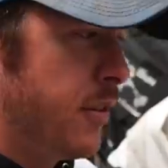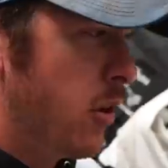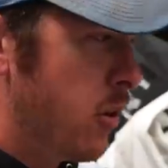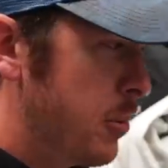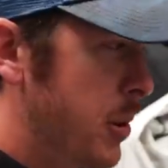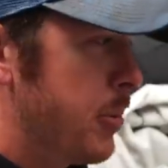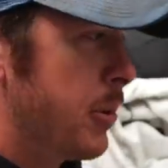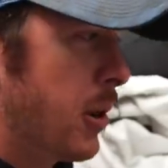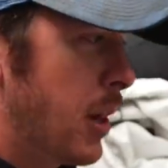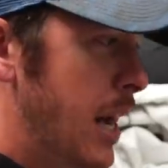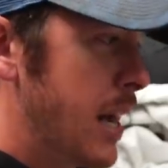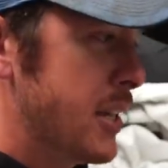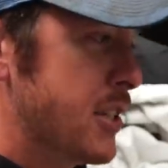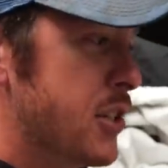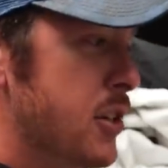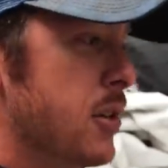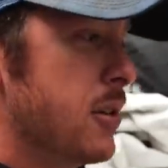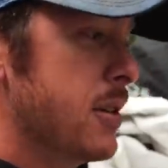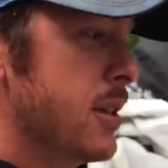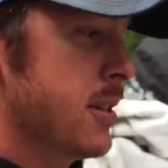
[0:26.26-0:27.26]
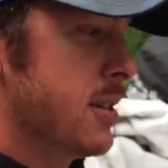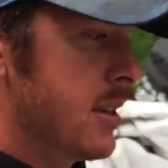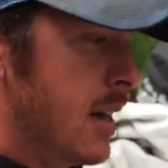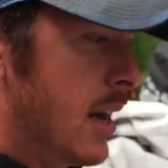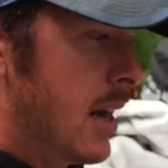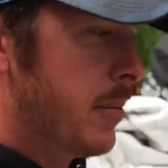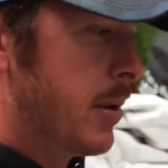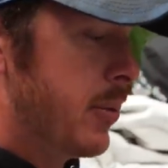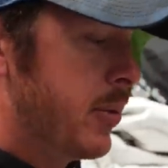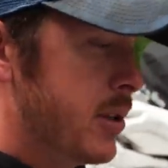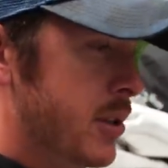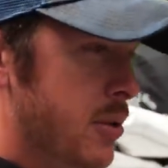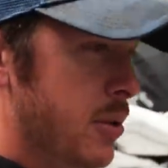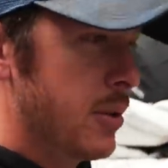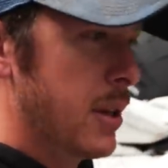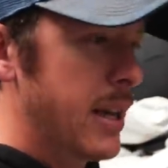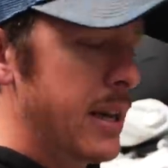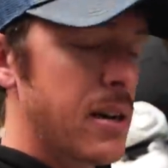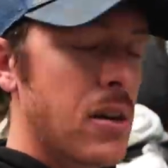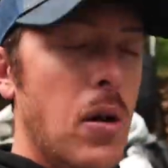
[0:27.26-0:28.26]
y'all remember last year at this time, I went to a
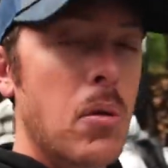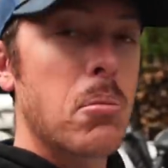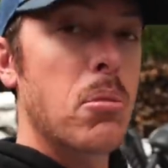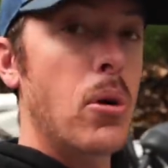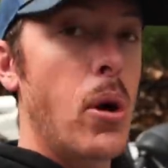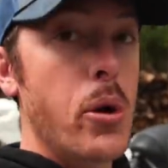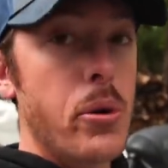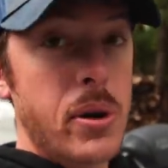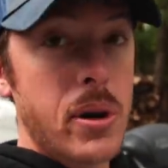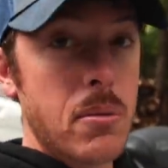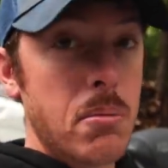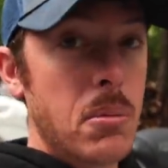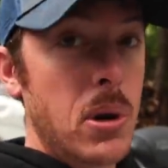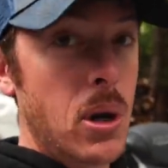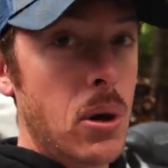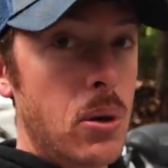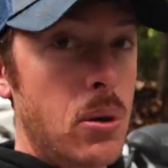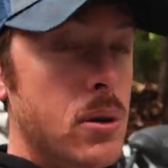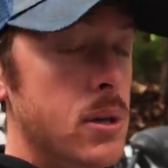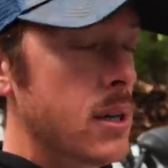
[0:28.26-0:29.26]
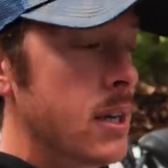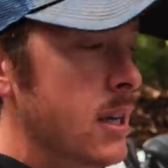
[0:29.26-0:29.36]
lake called Broken Bow.